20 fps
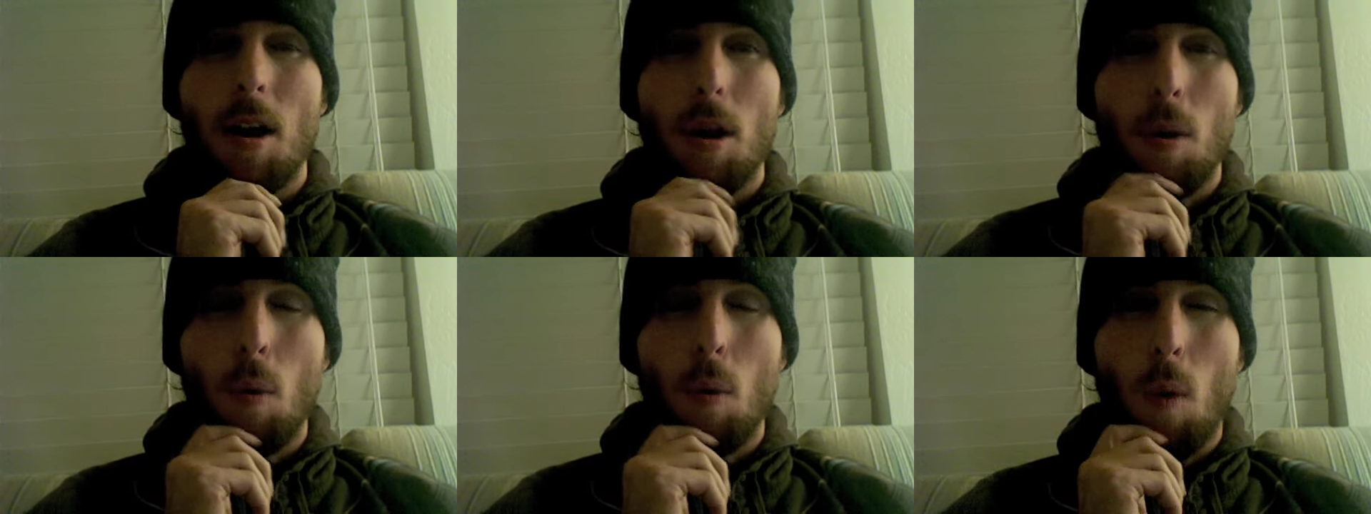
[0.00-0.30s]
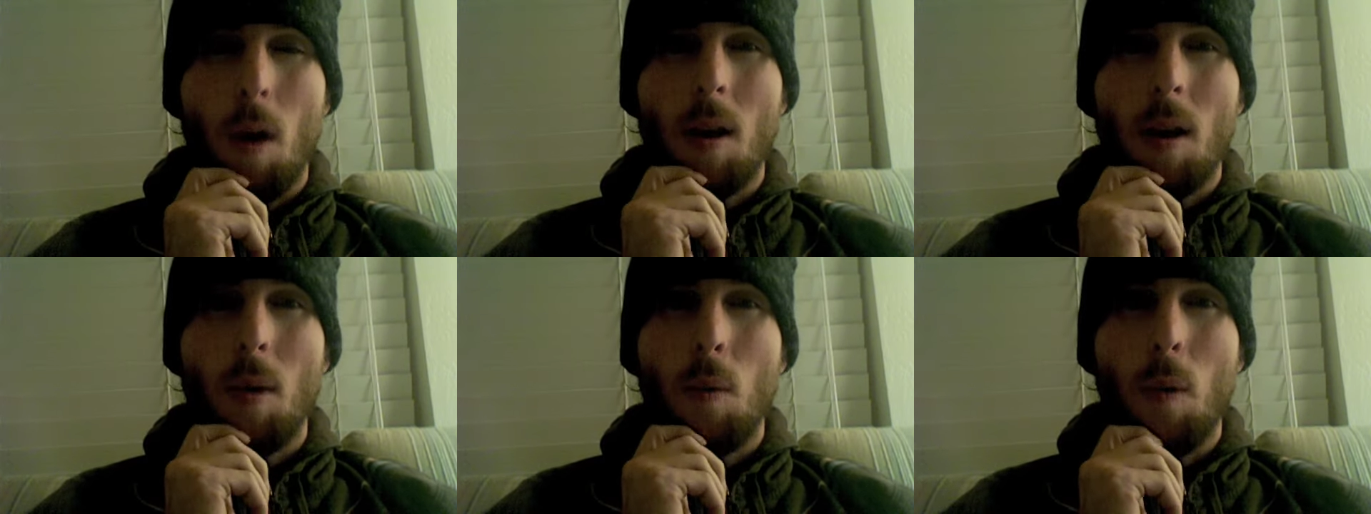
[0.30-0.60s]
You
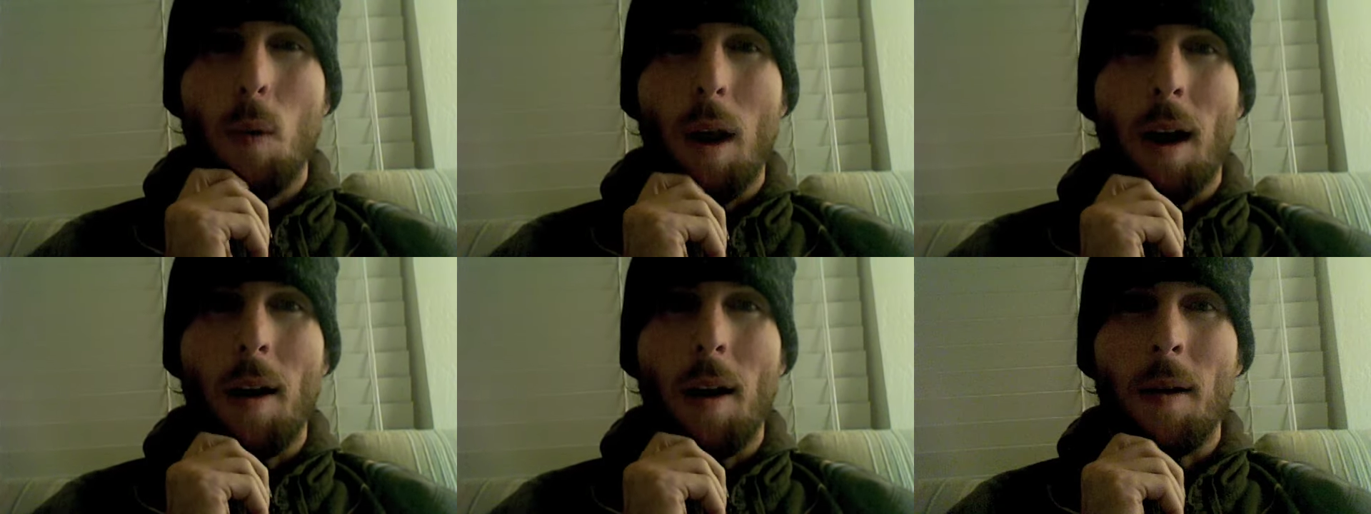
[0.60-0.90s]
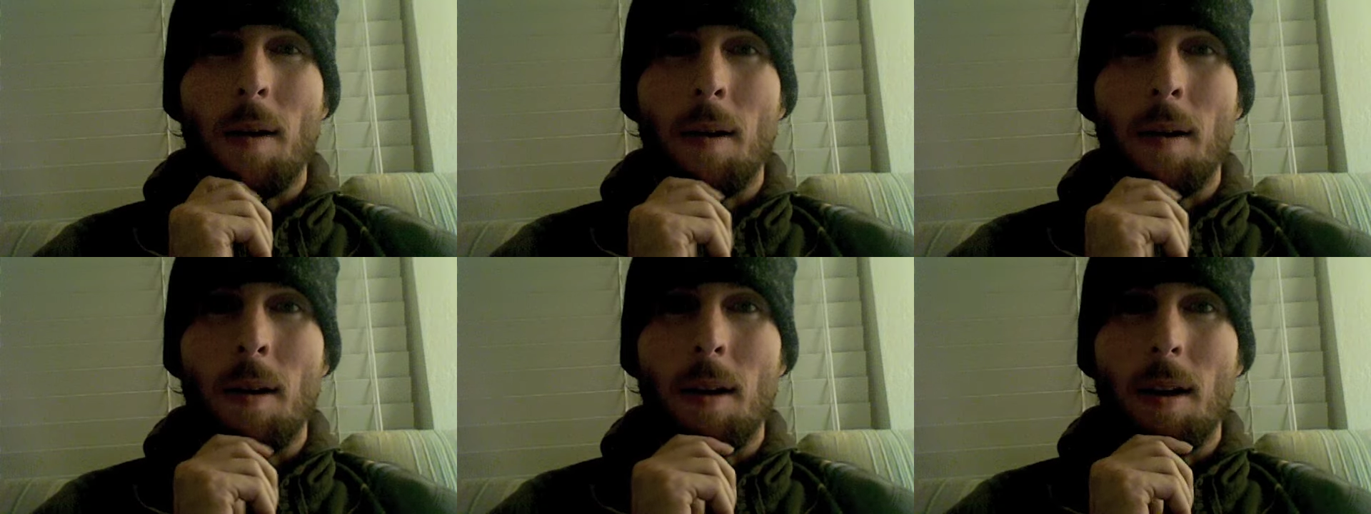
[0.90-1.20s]
want to
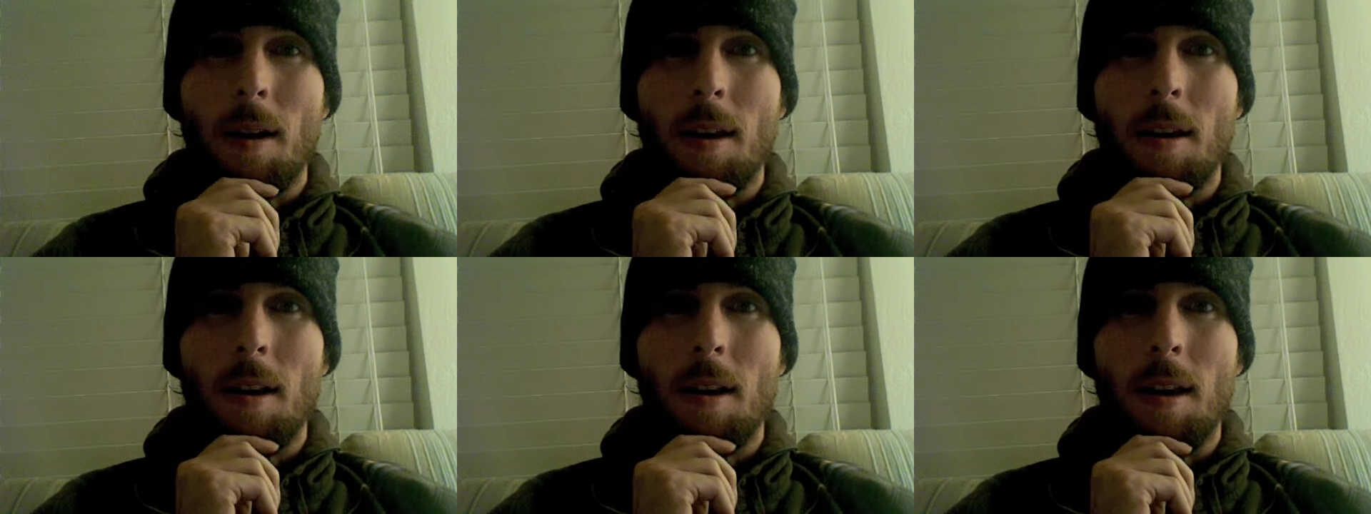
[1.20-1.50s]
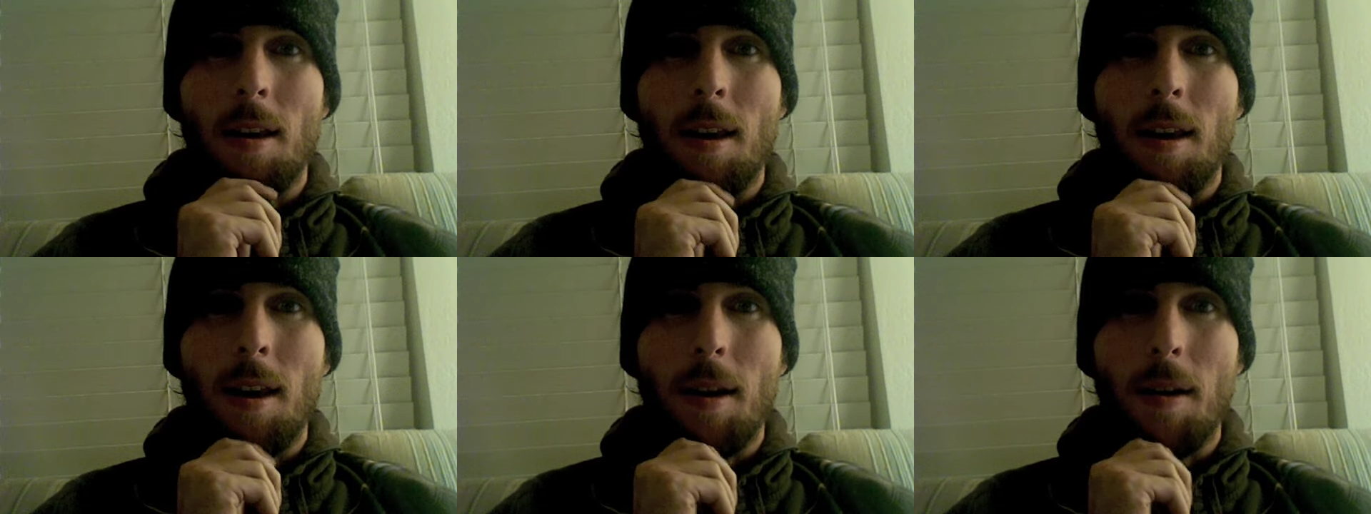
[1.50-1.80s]
wear
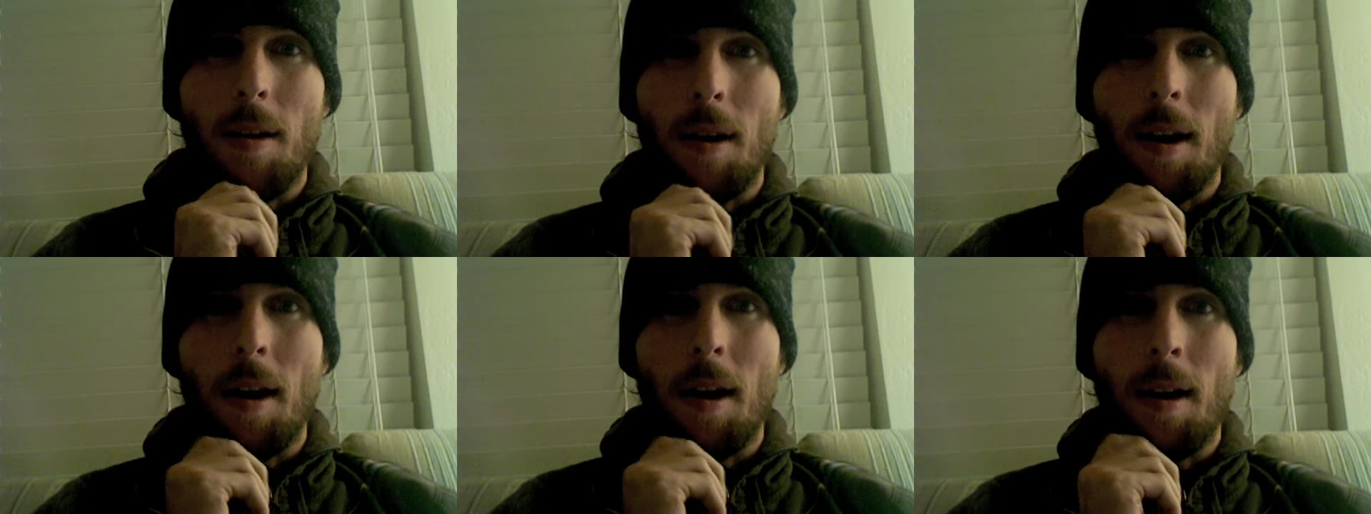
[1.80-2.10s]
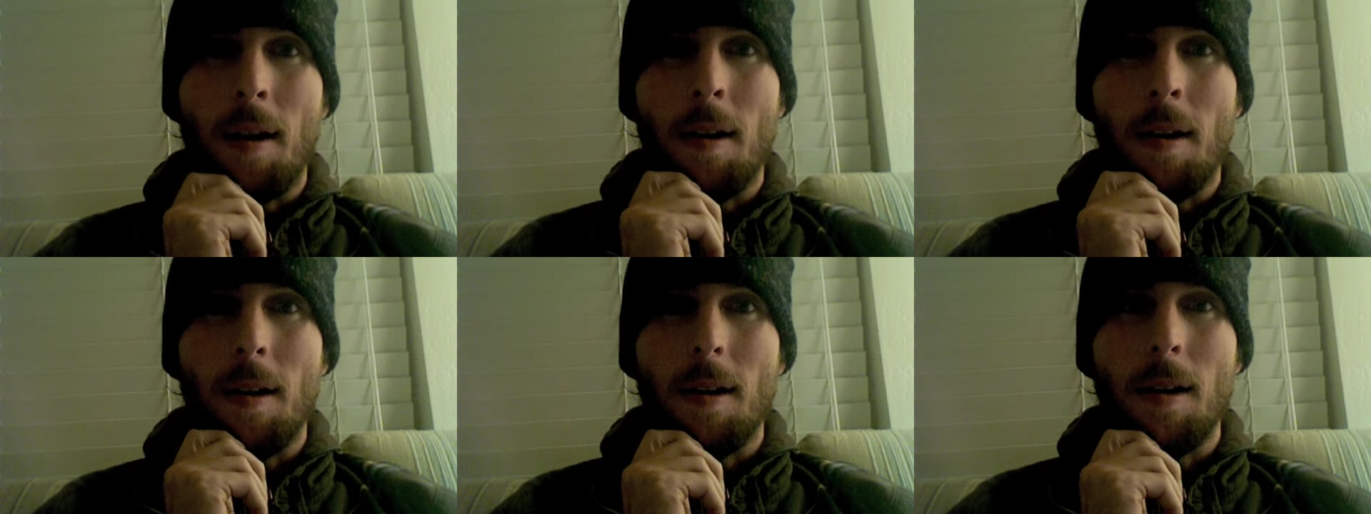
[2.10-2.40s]
the tier
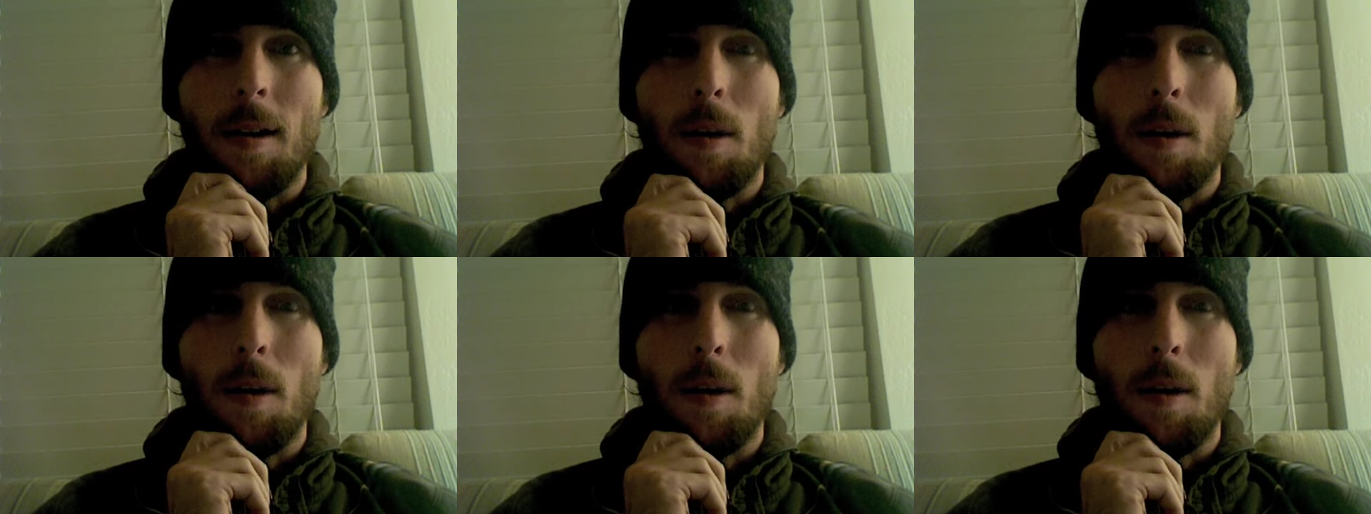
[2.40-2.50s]
gear.